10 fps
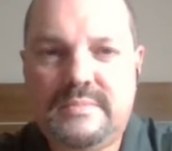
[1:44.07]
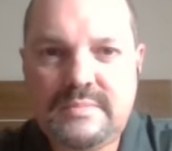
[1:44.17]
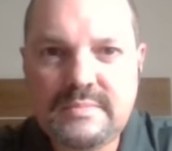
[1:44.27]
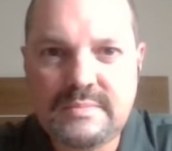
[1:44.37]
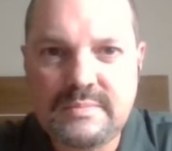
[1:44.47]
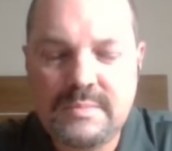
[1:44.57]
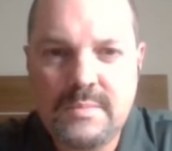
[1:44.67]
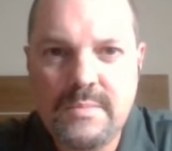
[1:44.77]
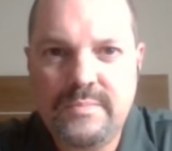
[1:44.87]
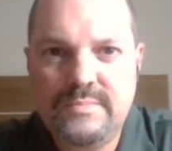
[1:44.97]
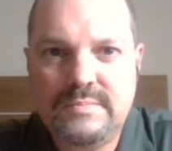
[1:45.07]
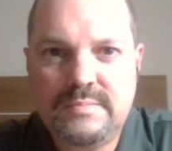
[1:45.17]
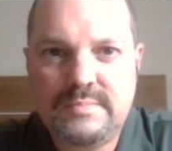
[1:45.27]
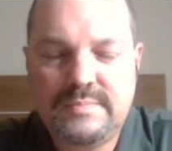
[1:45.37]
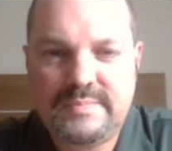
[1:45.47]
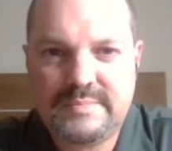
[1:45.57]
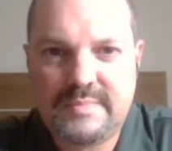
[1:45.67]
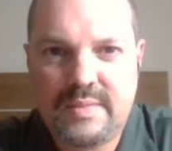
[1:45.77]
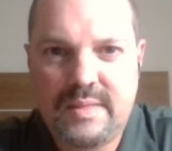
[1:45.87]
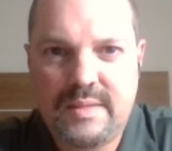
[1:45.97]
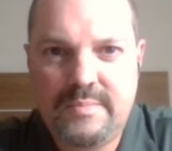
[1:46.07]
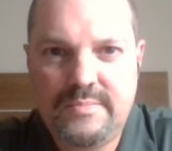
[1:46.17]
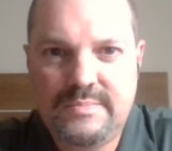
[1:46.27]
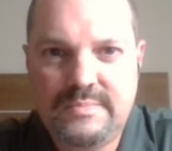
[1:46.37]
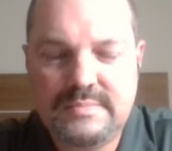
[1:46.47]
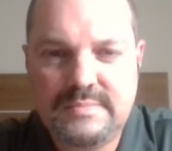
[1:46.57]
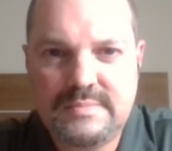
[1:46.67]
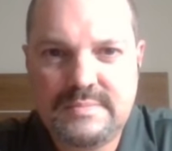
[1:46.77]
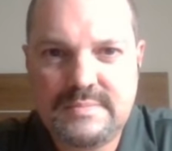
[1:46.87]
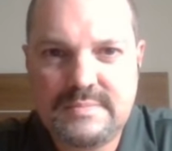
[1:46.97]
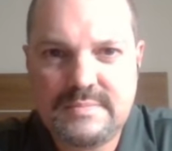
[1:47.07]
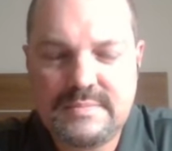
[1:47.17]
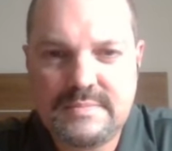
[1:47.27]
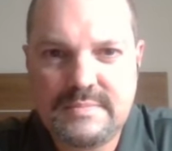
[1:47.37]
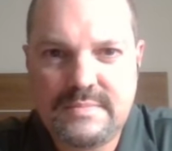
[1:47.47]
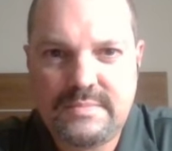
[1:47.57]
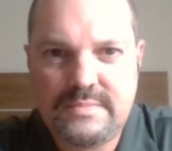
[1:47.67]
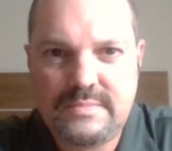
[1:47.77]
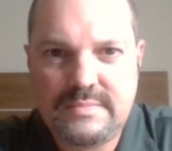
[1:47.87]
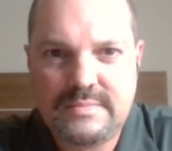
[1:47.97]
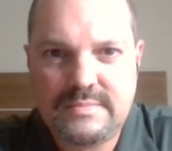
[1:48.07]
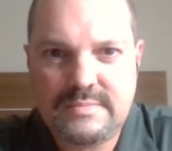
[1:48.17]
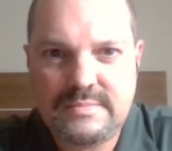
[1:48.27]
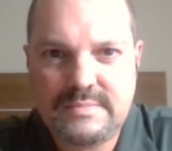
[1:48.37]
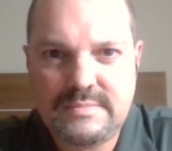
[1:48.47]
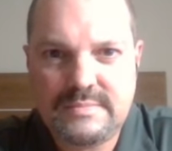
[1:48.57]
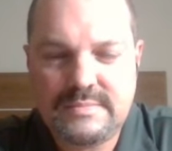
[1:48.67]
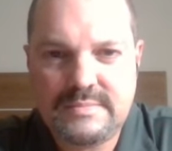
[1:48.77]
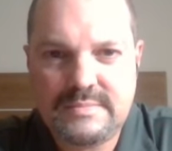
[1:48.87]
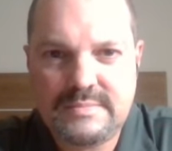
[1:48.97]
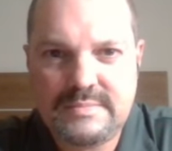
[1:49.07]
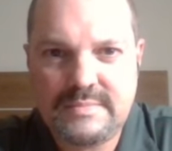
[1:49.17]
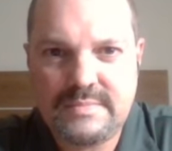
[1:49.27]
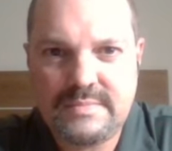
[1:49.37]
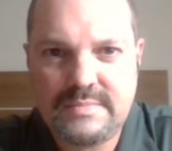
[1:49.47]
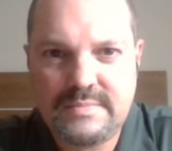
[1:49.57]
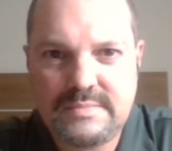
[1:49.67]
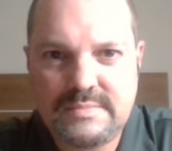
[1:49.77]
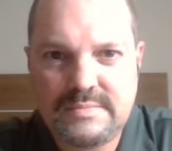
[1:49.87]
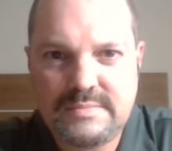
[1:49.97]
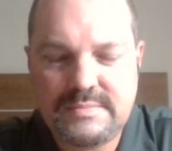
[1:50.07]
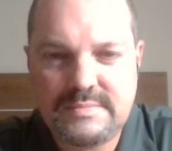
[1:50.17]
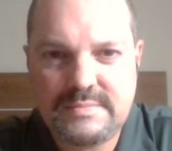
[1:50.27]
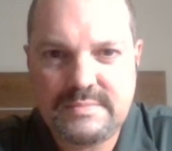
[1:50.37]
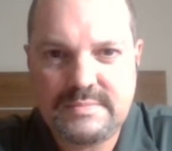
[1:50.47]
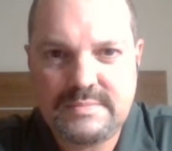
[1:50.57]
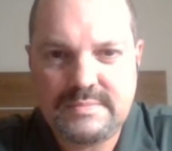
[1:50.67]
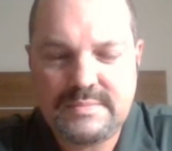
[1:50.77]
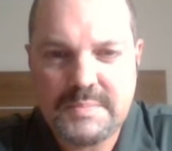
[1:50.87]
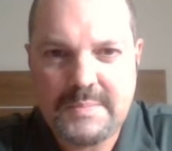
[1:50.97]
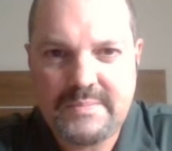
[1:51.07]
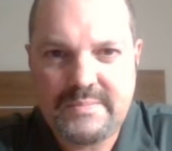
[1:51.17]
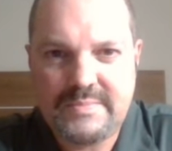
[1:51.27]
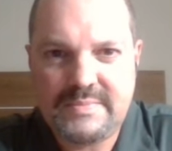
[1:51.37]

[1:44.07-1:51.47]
This person isn't speaking.